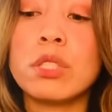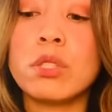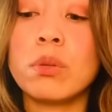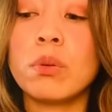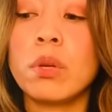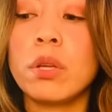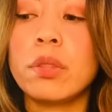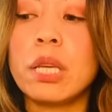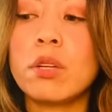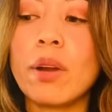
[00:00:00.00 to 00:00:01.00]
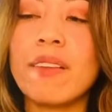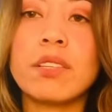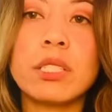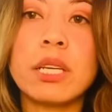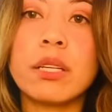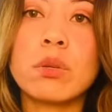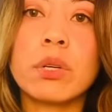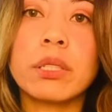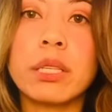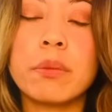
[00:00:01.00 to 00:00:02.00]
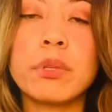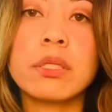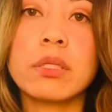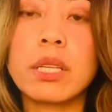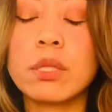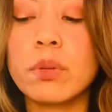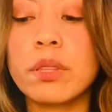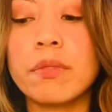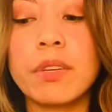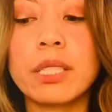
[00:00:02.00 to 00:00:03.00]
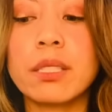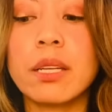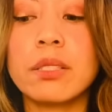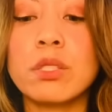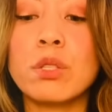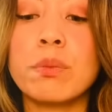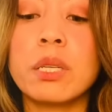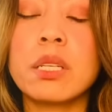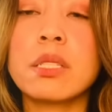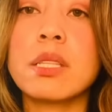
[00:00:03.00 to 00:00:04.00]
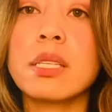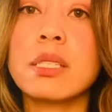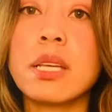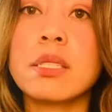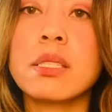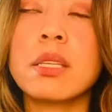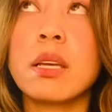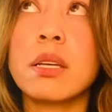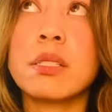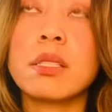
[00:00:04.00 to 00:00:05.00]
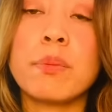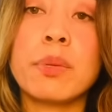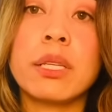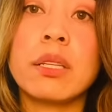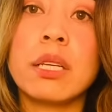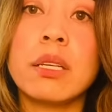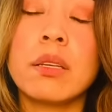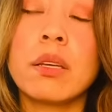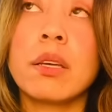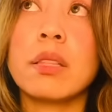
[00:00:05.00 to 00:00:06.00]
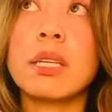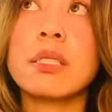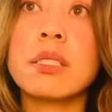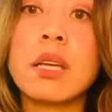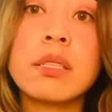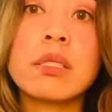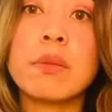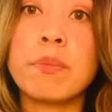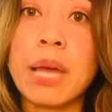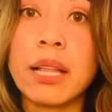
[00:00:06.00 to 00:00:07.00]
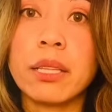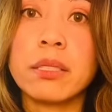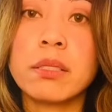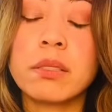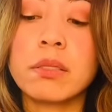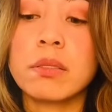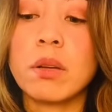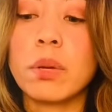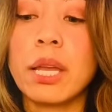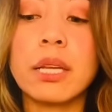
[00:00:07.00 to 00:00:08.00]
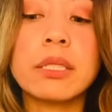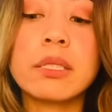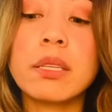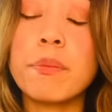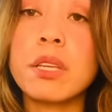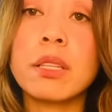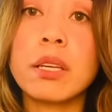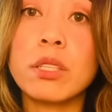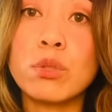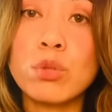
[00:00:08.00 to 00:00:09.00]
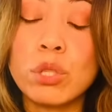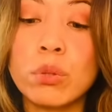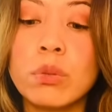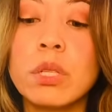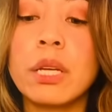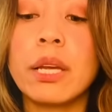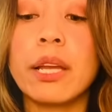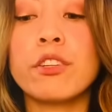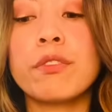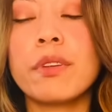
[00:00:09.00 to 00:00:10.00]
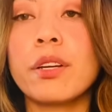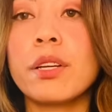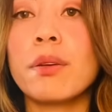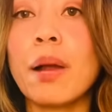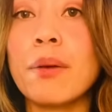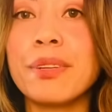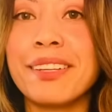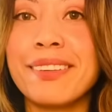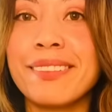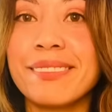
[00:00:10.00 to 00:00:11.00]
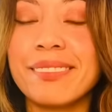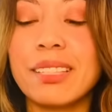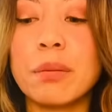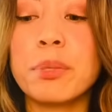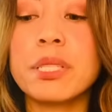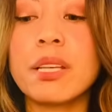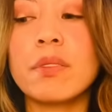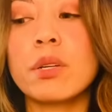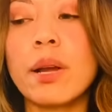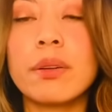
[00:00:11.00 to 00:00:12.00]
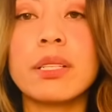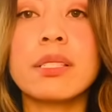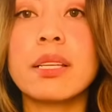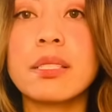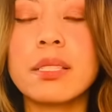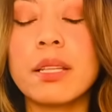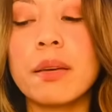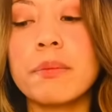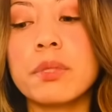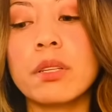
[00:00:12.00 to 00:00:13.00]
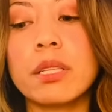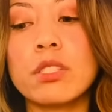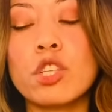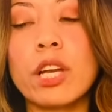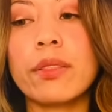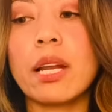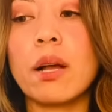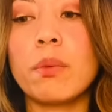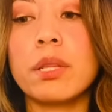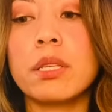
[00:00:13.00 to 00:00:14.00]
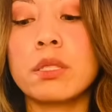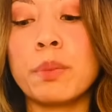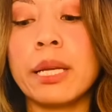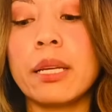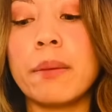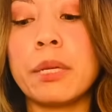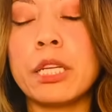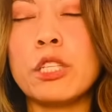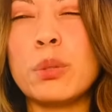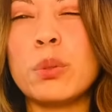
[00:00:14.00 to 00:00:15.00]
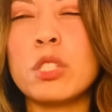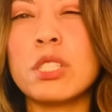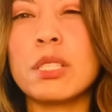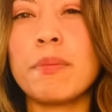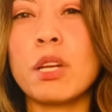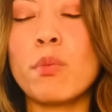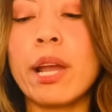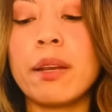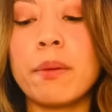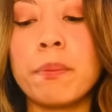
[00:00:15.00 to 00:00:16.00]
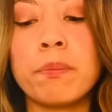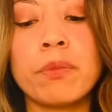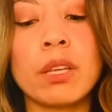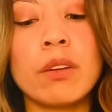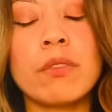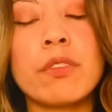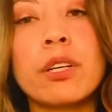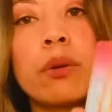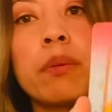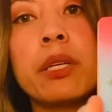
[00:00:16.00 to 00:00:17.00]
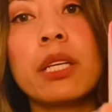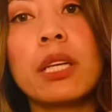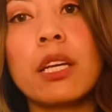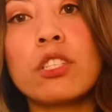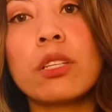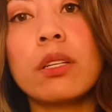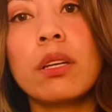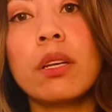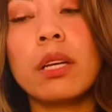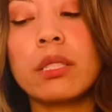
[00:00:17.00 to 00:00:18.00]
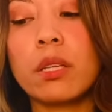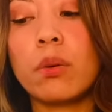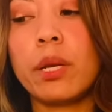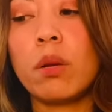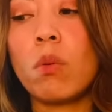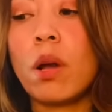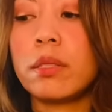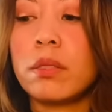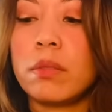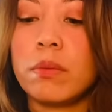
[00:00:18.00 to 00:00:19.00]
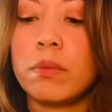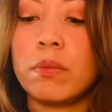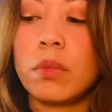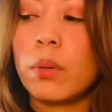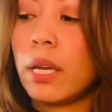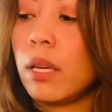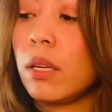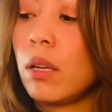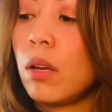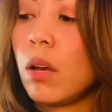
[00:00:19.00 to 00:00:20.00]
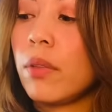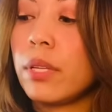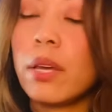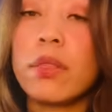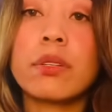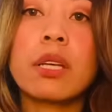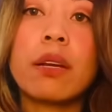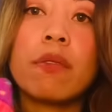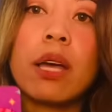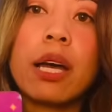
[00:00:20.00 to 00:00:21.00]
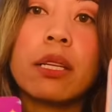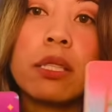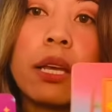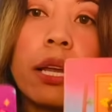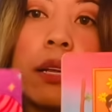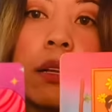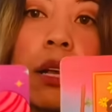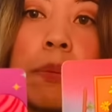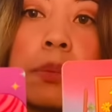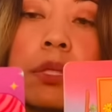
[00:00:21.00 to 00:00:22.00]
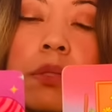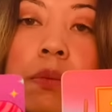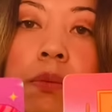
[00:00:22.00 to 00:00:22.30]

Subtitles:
do, they gravitate toward Libras. That's what the fixed signs do because they sense stability. They sense balance, okay, in something that you do and you're very grounded. Libras have a grounded sense to them. So let's check that out with a split. I'm going to do just something random for no communication. It's the Queen of Wands. Okay. On the other side of that is the Eight of Cups.